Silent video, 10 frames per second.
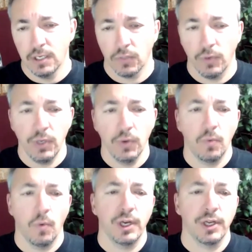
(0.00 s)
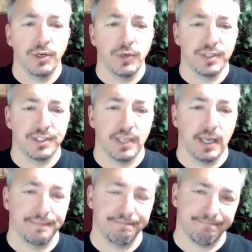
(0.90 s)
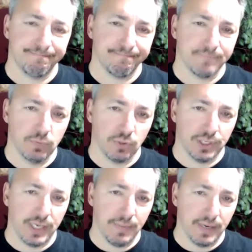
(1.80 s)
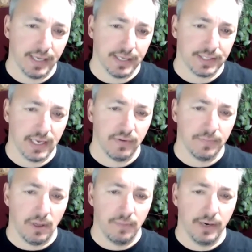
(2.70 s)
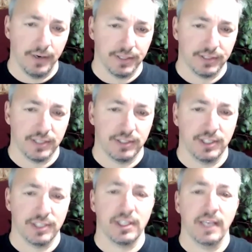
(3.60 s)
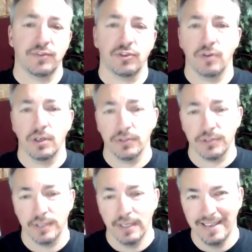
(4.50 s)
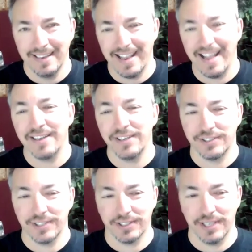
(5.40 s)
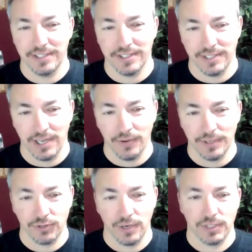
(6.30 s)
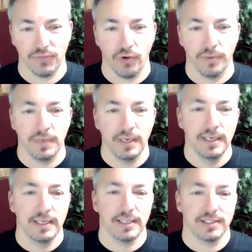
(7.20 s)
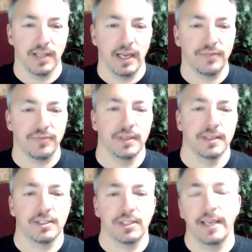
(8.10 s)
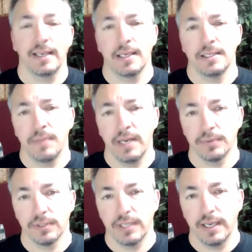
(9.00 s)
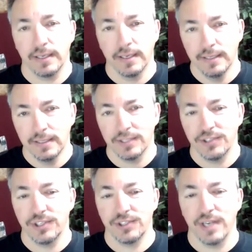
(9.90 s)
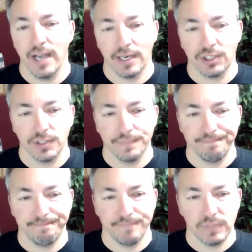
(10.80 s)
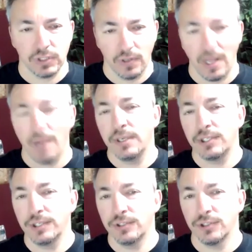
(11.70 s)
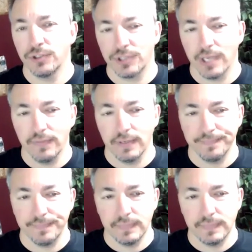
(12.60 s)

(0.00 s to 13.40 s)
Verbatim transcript: So what do you what are you going to do instead? Well, today my guest Kevin Palmieri discusses his life struggles and his successes and how he's transformed his life and his take has been able to take consistent action. So allow me to introduce Kevin.